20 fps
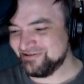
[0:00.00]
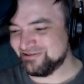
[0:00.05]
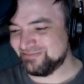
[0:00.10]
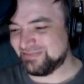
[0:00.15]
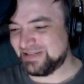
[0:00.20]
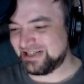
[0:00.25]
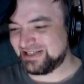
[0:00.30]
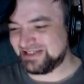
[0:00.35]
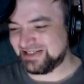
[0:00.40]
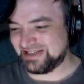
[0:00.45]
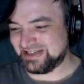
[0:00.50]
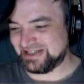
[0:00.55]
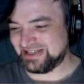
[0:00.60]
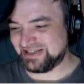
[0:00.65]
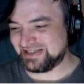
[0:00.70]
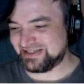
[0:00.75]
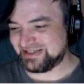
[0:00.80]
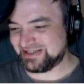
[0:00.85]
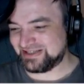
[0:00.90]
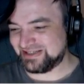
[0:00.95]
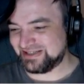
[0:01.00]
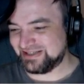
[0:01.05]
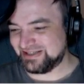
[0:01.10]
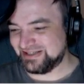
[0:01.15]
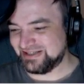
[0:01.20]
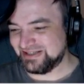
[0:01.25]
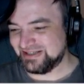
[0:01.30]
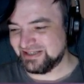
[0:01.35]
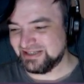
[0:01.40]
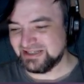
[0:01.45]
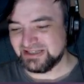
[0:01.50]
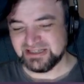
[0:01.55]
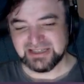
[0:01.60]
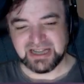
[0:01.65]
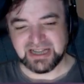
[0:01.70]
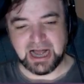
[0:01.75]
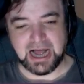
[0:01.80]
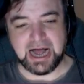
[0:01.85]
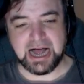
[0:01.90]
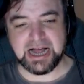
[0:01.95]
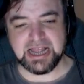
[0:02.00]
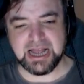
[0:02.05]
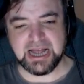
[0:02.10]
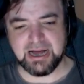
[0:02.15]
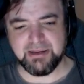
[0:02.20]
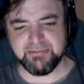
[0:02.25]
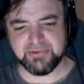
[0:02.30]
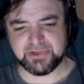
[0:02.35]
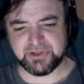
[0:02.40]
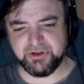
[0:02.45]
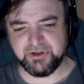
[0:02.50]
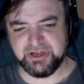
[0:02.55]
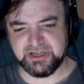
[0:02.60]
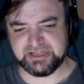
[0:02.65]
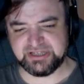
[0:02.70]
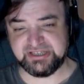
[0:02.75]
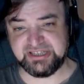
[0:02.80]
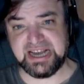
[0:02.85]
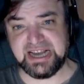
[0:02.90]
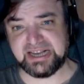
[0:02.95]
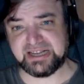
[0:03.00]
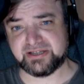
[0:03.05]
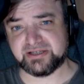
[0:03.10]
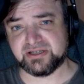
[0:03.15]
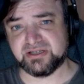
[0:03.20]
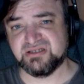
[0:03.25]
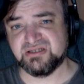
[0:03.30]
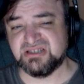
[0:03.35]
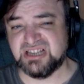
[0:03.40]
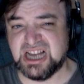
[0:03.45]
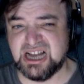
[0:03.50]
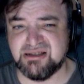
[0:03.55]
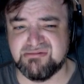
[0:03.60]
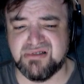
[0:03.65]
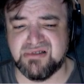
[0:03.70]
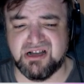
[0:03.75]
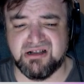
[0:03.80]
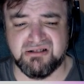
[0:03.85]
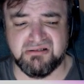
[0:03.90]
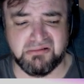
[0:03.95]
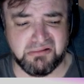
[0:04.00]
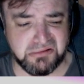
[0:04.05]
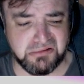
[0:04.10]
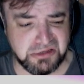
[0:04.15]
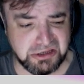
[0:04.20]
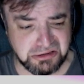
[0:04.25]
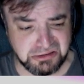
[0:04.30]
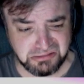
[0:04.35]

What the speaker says: Matthias. I am 36. I'm old.